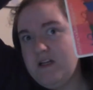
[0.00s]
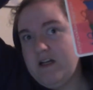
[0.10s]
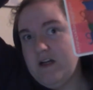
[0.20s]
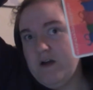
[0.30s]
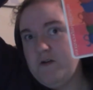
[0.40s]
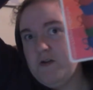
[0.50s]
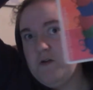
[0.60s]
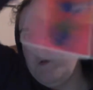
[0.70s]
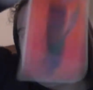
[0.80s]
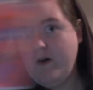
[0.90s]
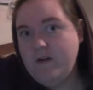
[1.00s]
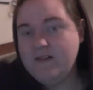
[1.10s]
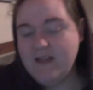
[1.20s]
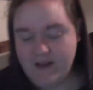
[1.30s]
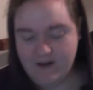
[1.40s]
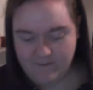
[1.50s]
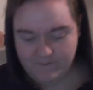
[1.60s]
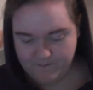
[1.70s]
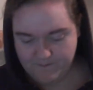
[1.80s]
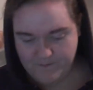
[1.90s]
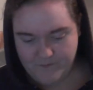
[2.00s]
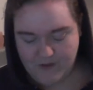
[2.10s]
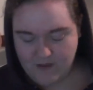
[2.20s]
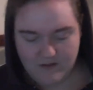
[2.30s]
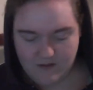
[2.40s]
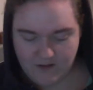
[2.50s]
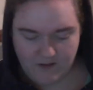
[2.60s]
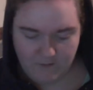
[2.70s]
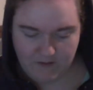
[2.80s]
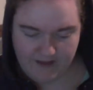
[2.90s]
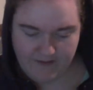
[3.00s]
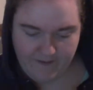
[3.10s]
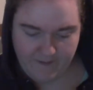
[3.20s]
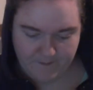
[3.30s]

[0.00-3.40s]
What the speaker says: going to go to those words then. I don't like that.